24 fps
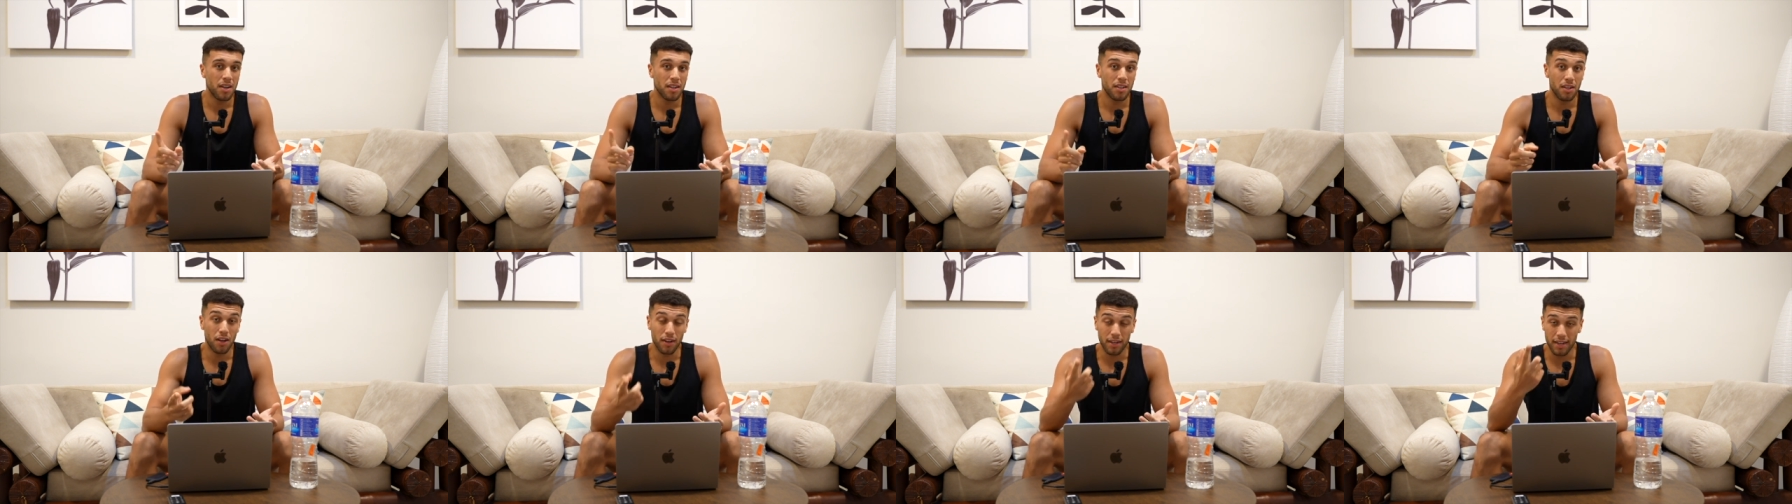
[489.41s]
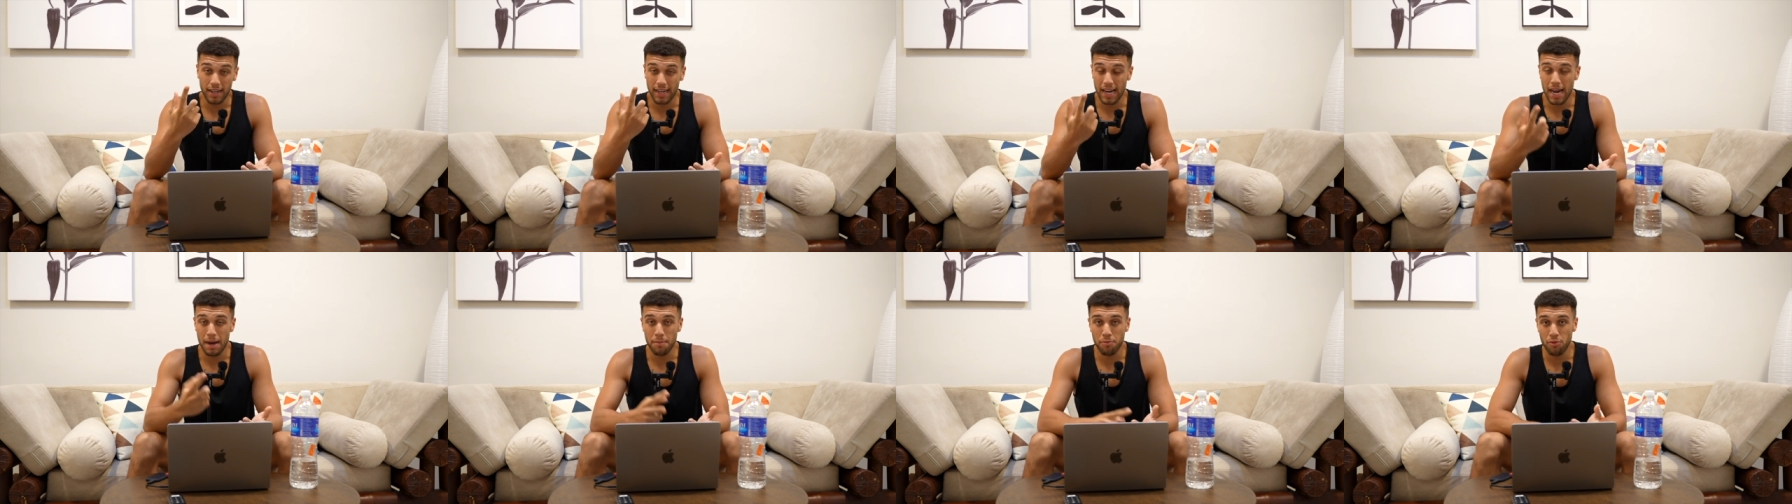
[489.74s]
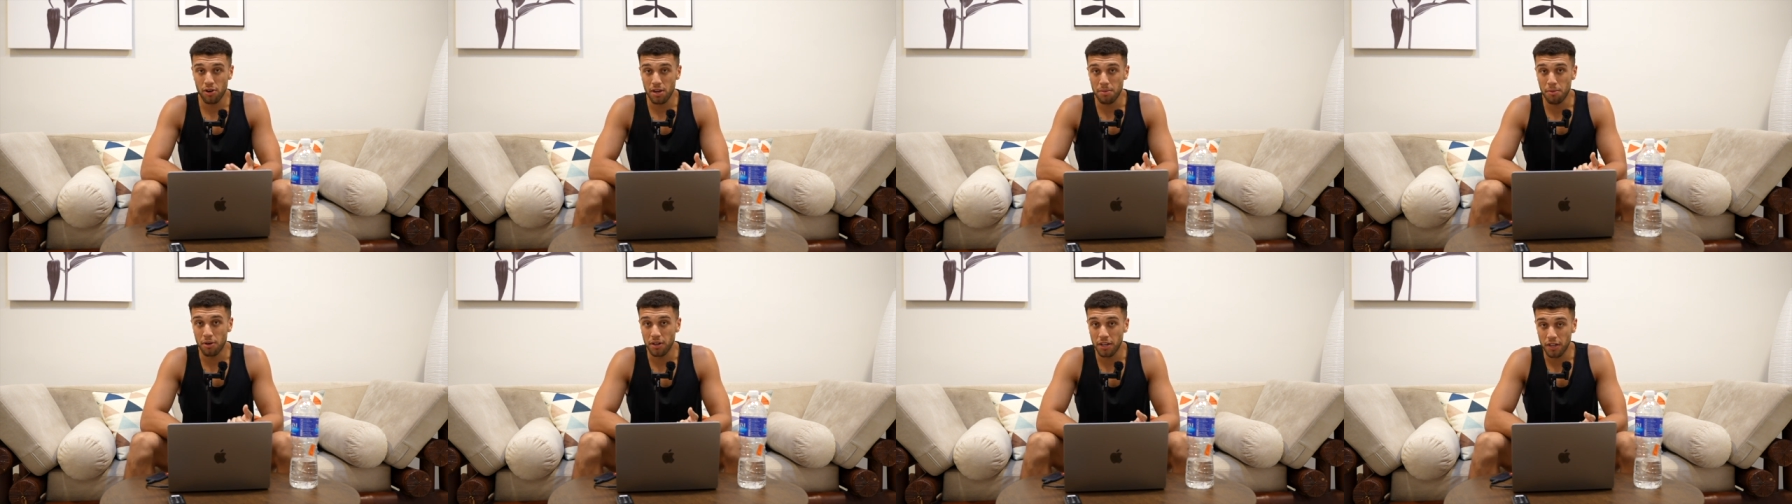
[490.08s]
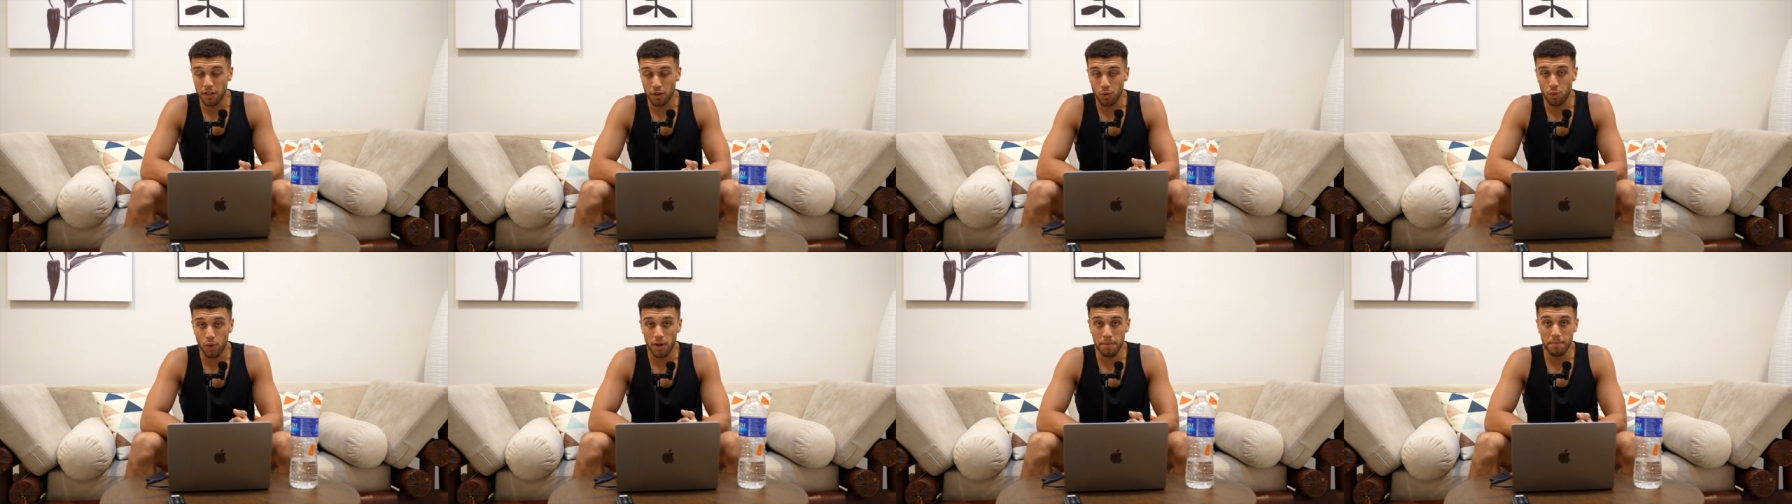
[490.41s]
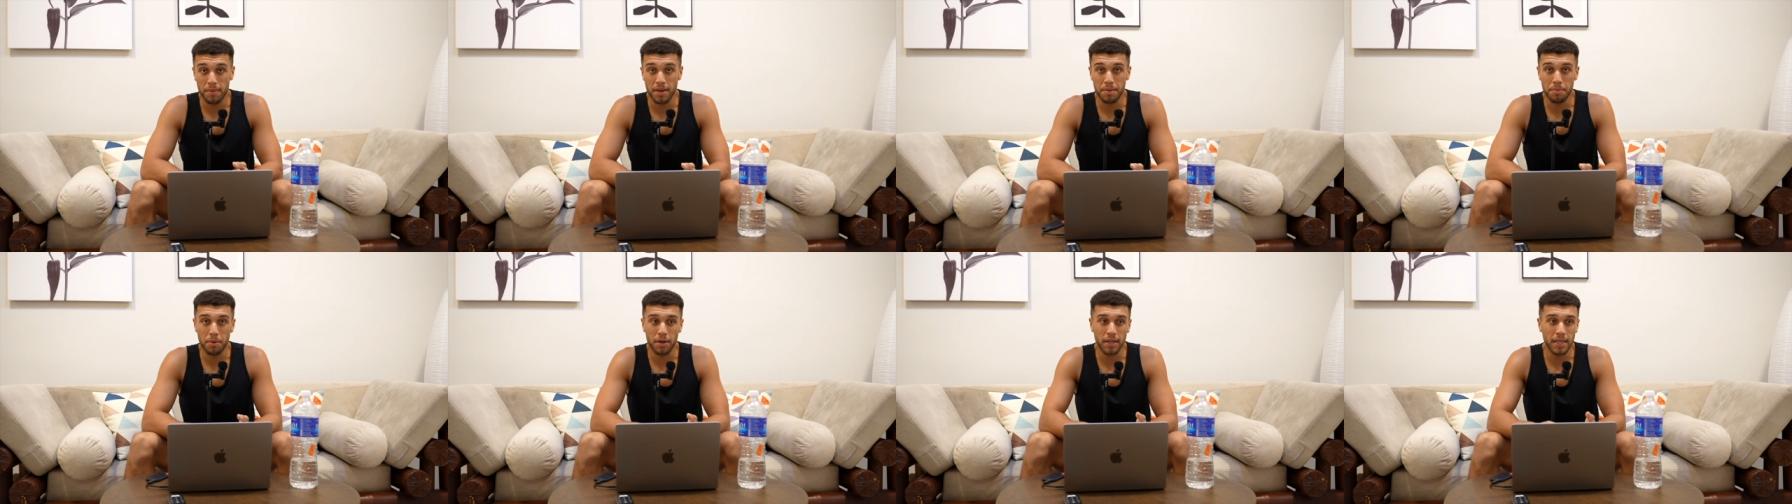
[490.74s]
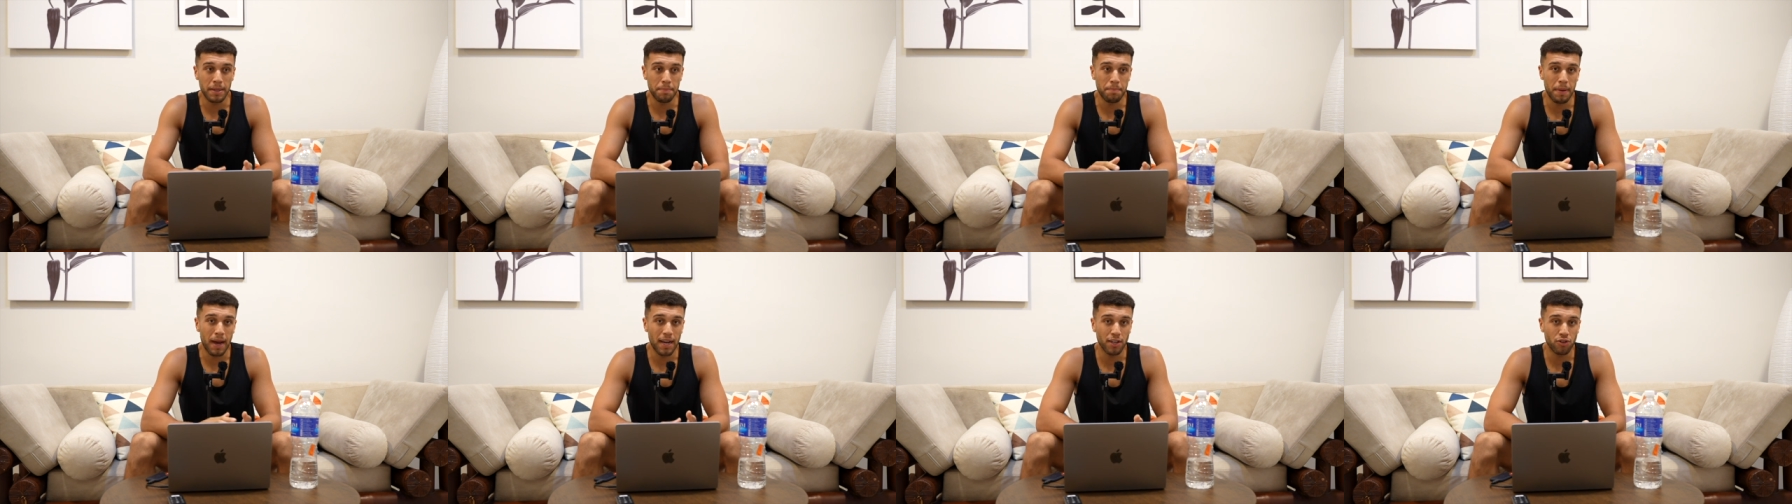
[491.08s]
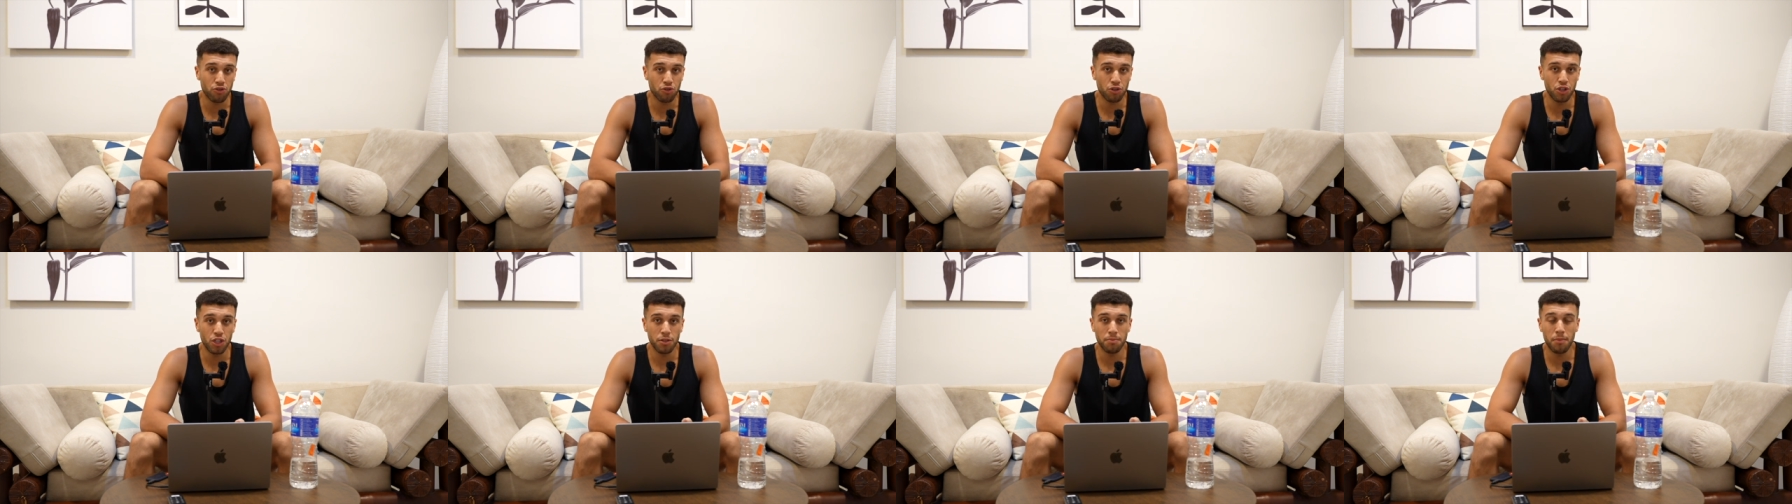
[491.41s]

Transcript: like a camera, you might need equipment, you might need batteries,